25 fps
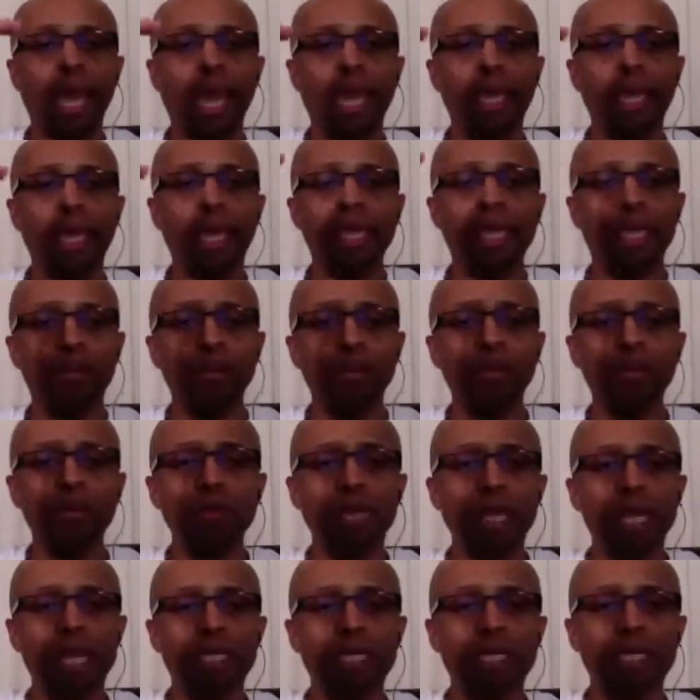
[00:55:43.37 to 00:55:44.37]
And the
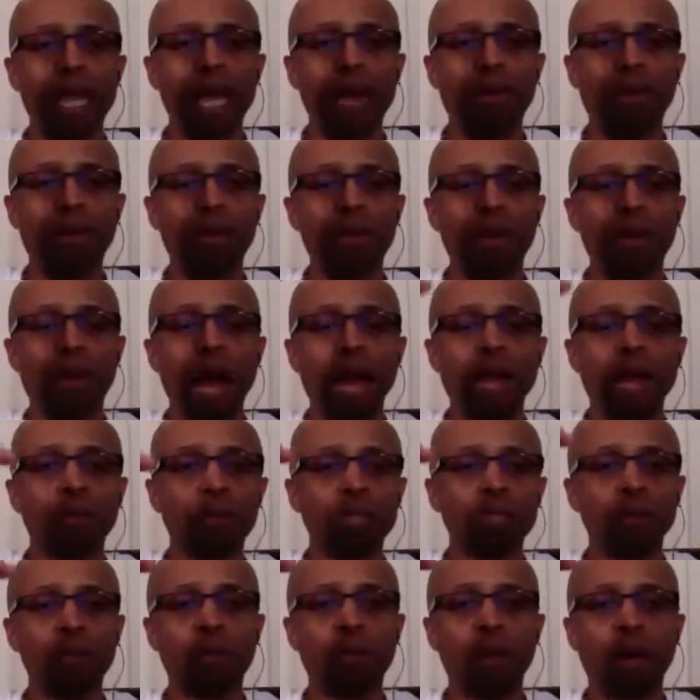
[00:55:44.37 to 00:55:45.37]
cool thing is that what your
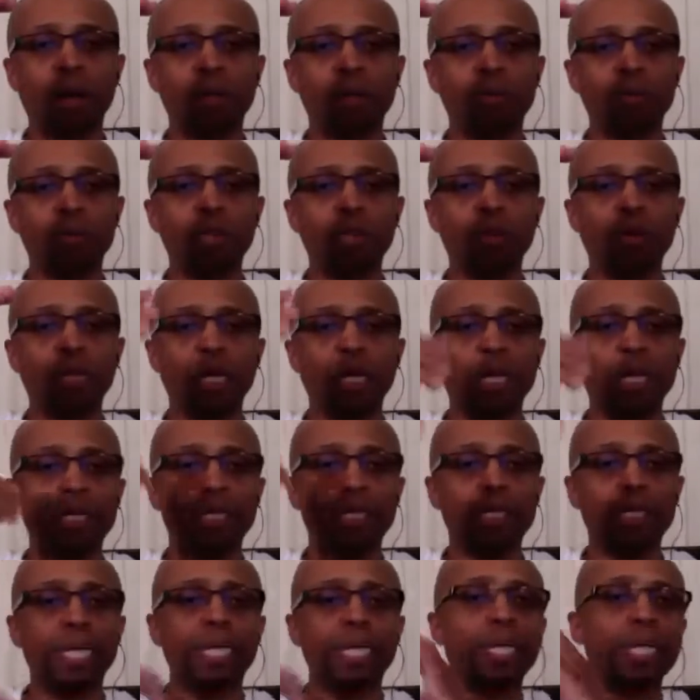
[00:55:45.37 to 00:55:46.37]
AutoResponder is doing,
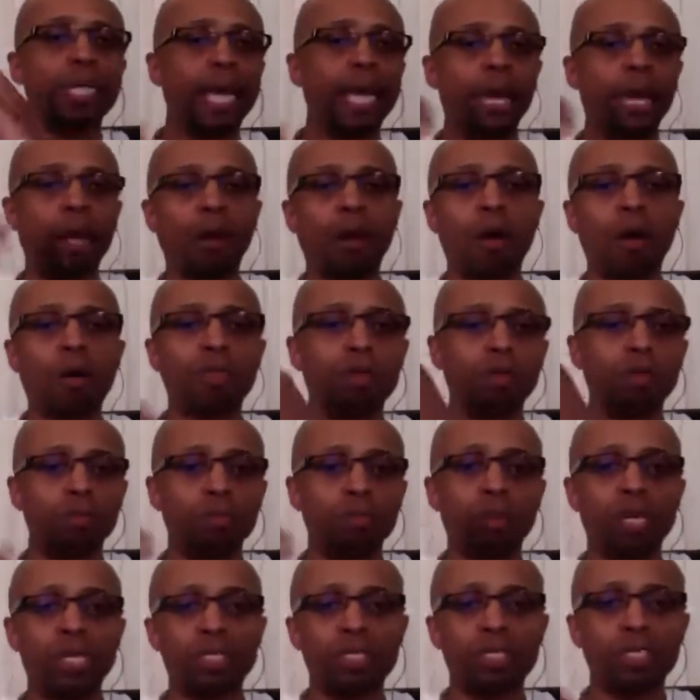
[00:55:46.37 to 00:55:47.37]
it's sending out all
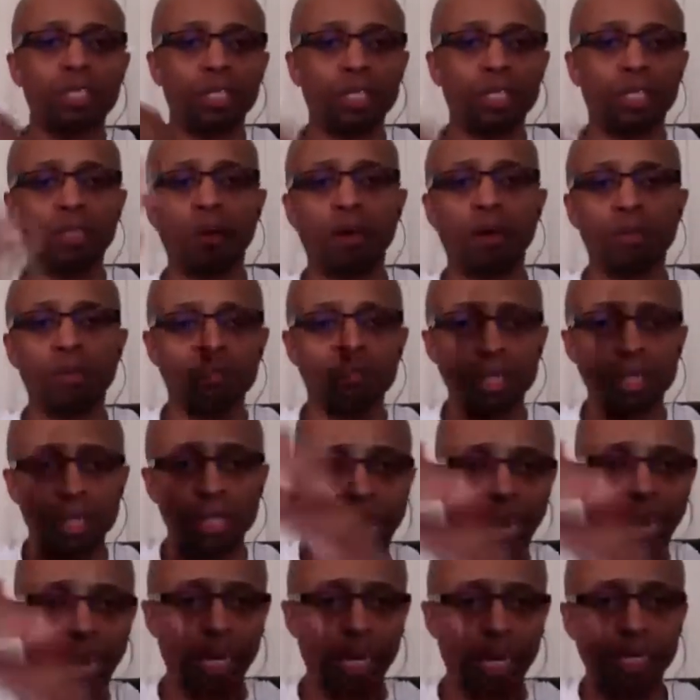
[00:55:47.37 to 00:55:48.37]
those messages
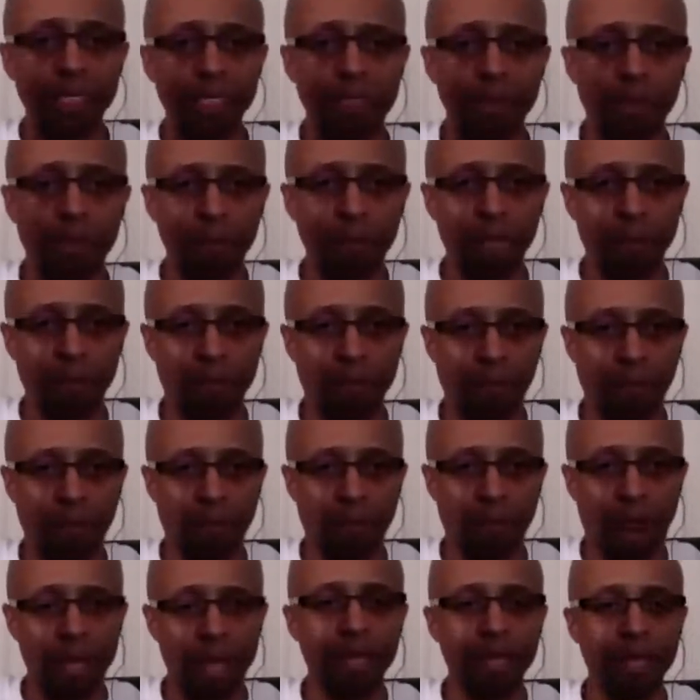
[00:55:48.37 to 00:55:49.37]
to that list of people,
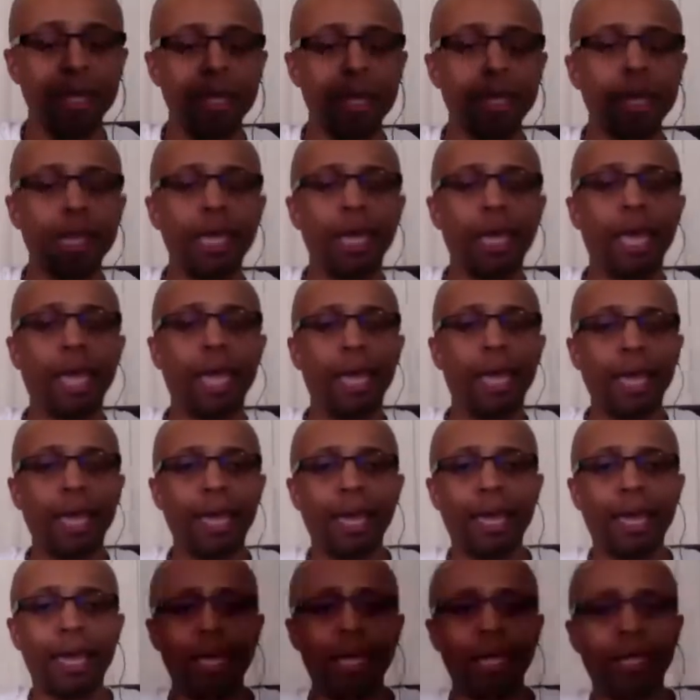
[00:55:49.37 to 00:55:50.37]
right?
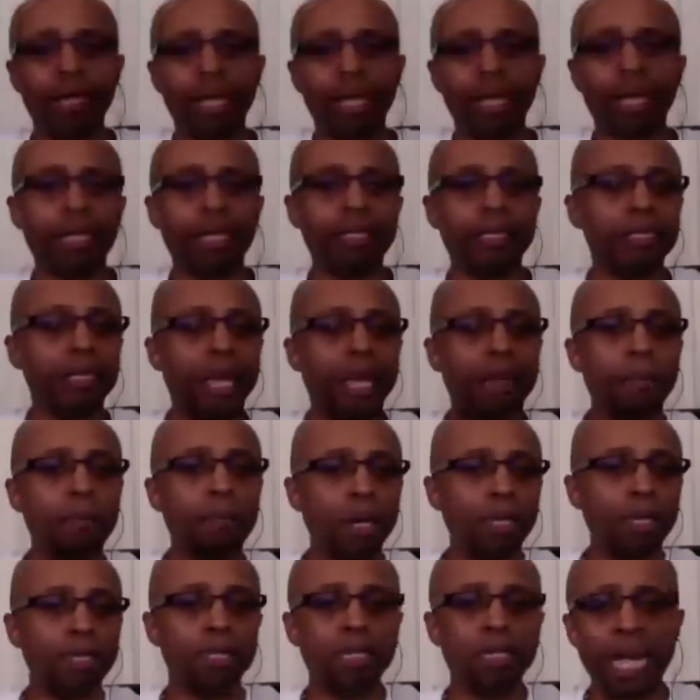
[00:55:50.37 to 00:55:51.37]
And let's say
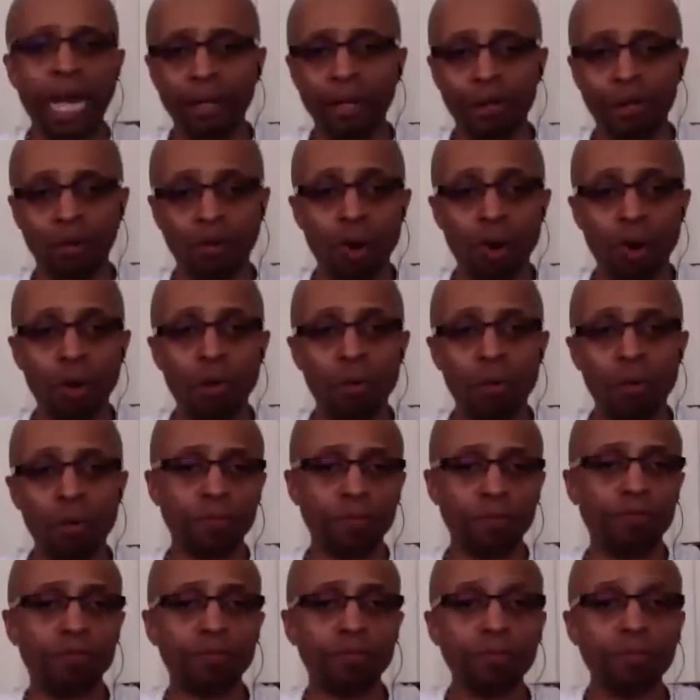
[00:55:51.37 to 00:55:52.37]
months down the
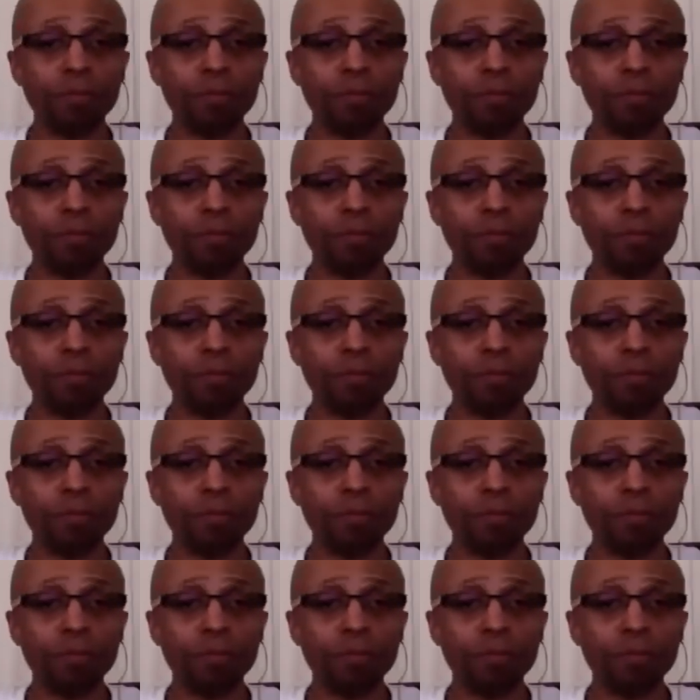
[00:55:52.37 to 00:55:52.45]
road,